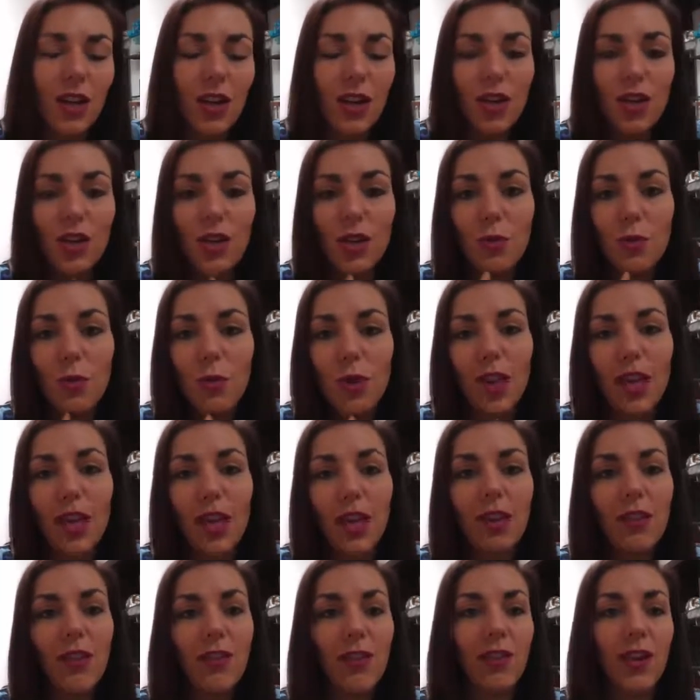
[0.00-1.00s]
you may
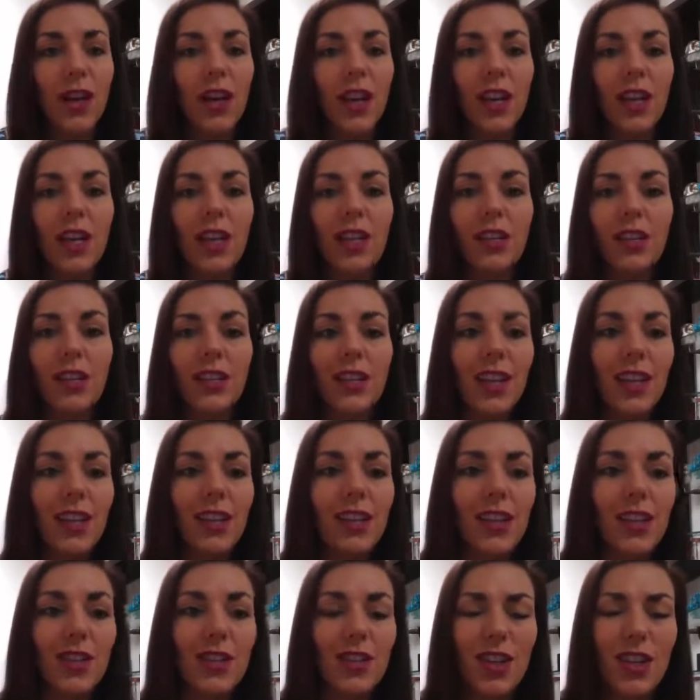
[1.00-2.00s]
find that
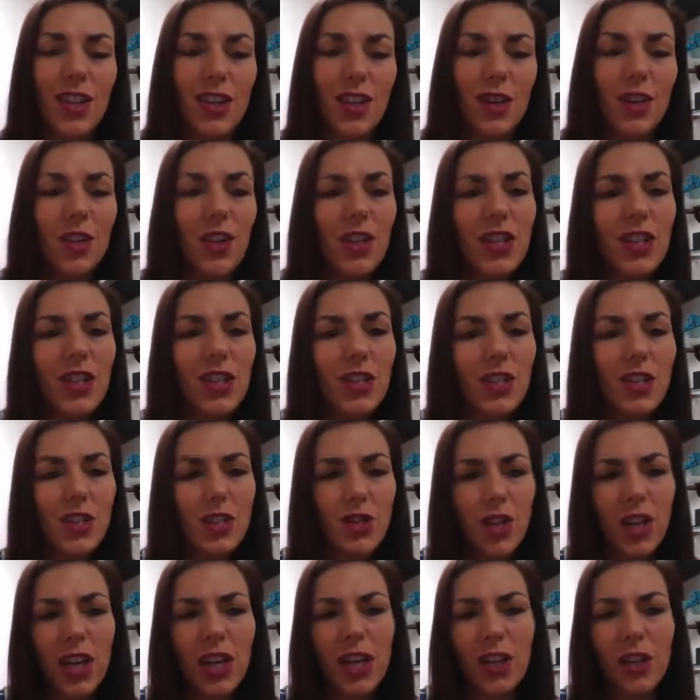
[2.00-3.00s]
there's an increased
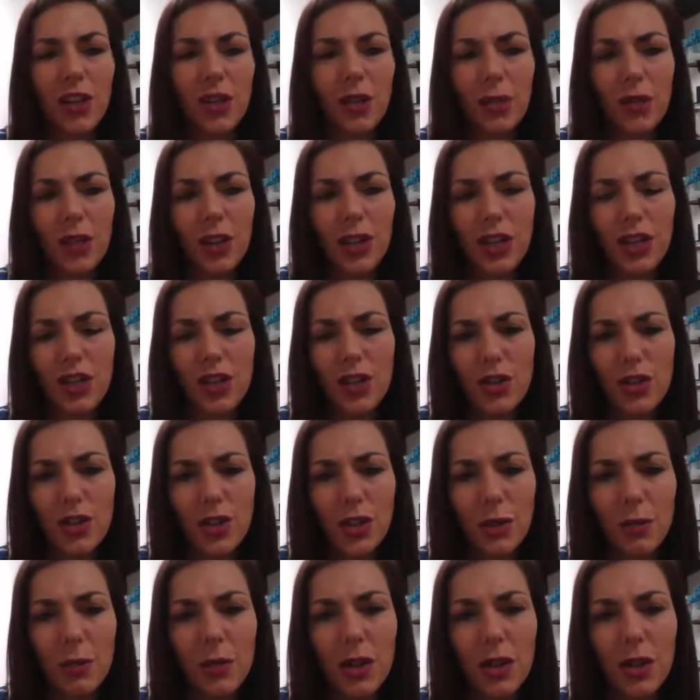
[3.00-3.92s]
strain on the relationship.